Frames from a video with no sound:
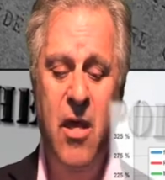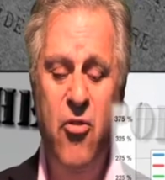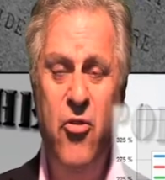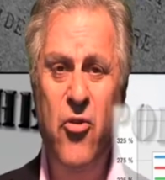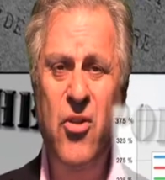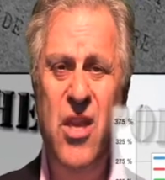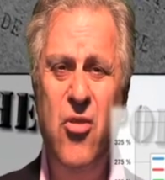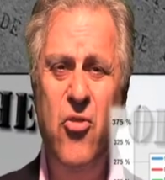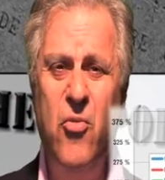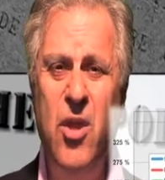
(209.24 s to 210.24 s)

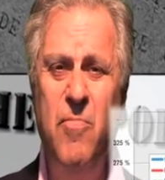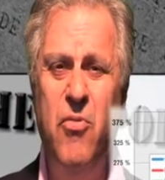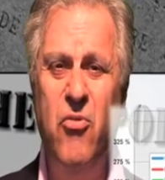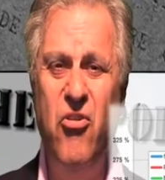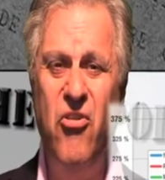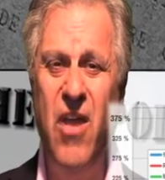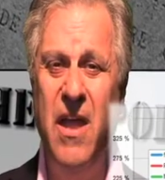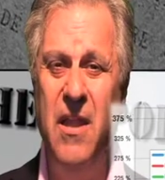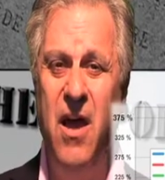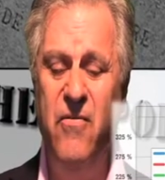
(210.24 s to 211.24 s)

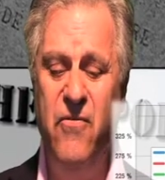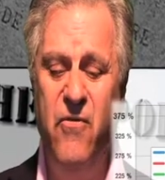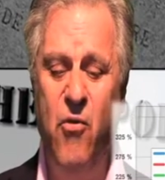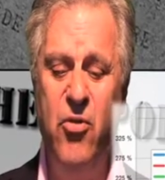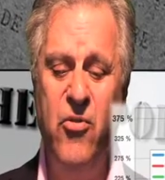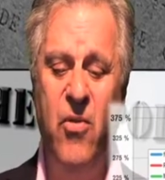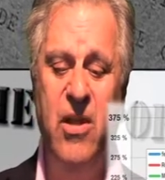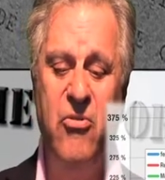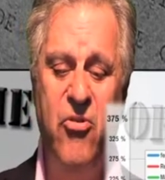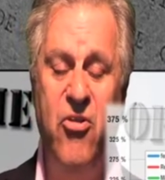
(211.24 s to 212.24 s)
33% of fourth
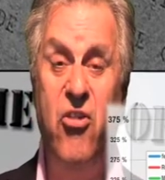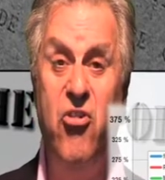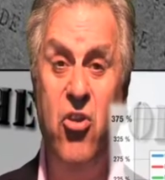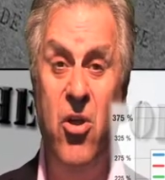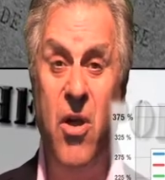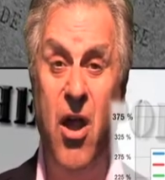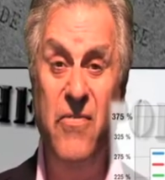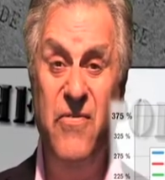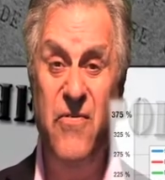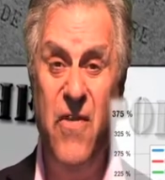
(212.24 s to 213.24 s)
graders this year are
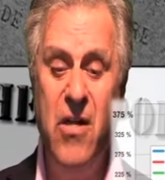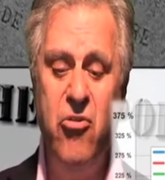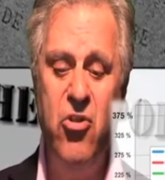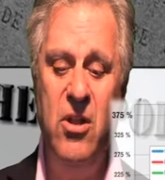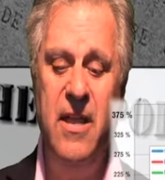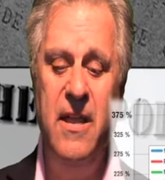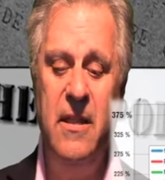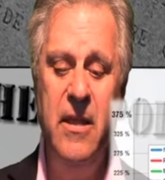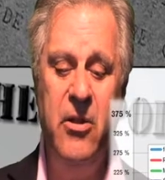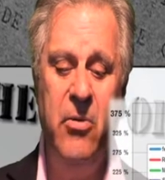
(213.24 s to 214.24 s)
functionally
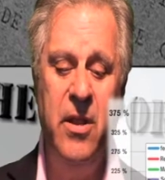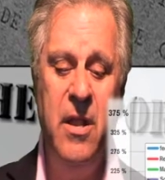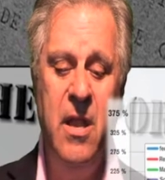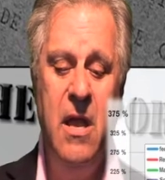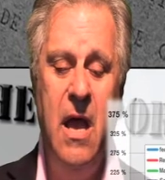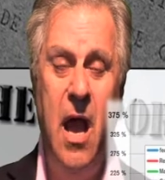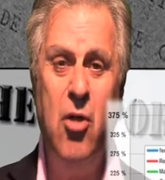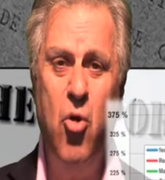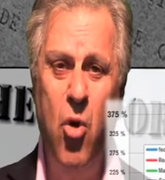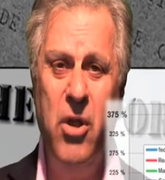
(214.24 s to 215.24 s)
illiterate,
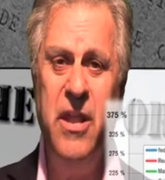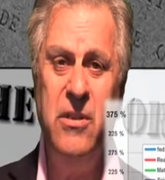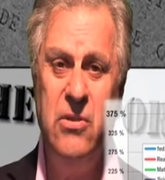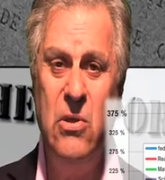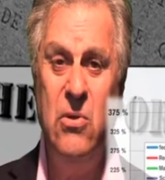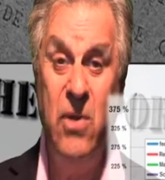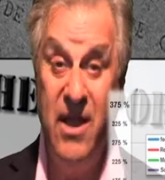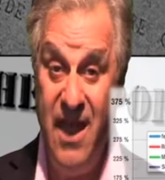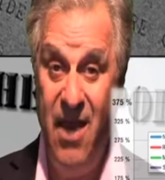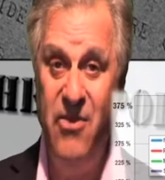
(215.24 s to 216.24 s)
according to,
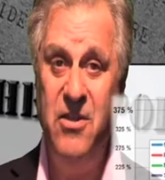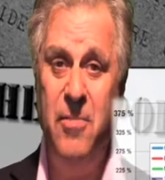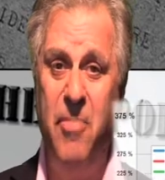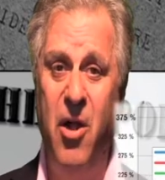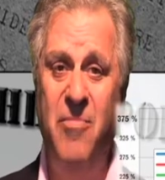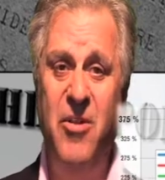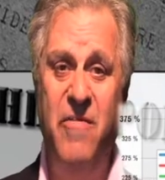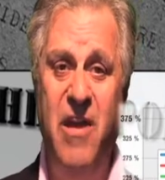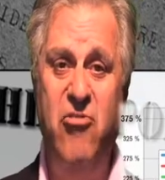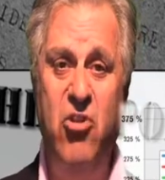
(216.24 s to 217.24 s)
again, the Department of
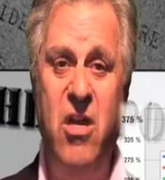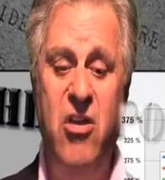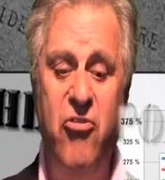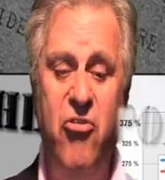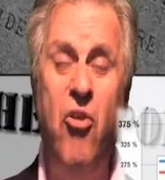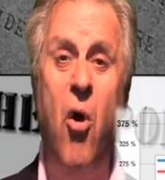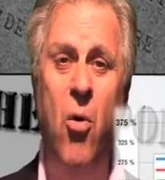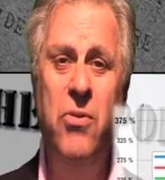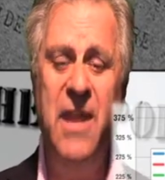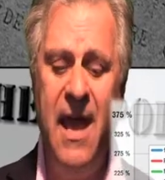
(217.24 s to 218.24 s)
Education's
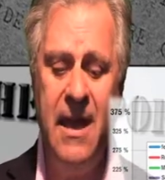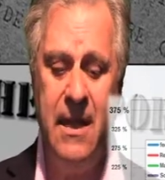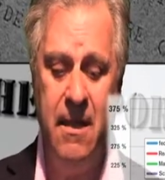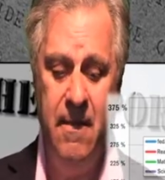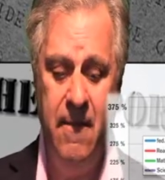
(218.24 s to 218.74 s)
own data.